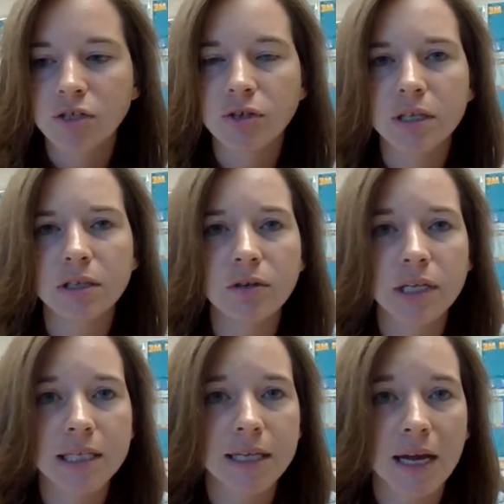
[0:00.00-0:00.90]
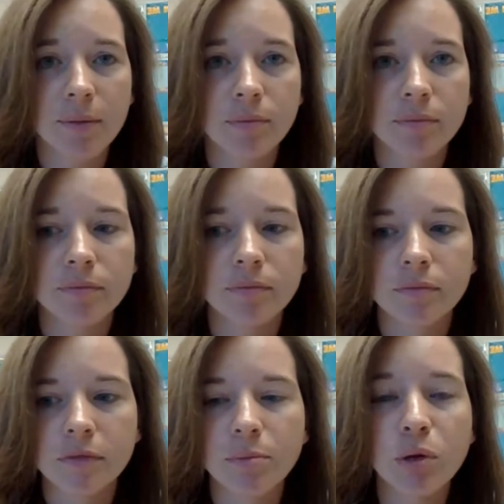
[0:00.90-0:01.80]
During learning time,
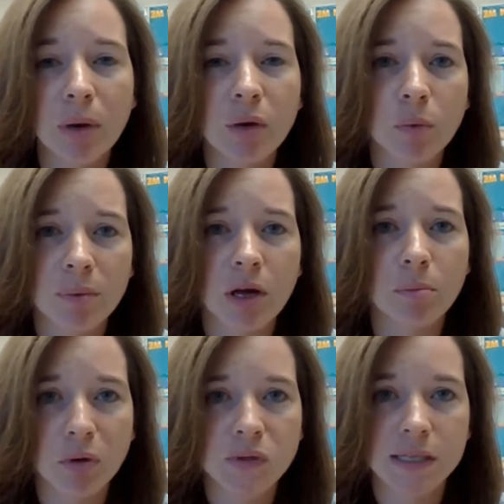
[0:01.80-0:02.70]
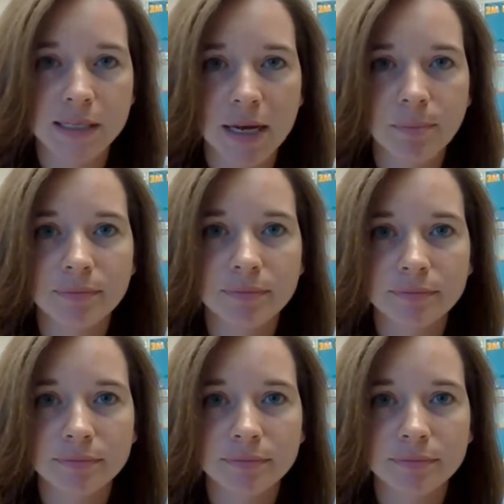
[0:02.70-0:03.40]
the mute button will be on most of the time.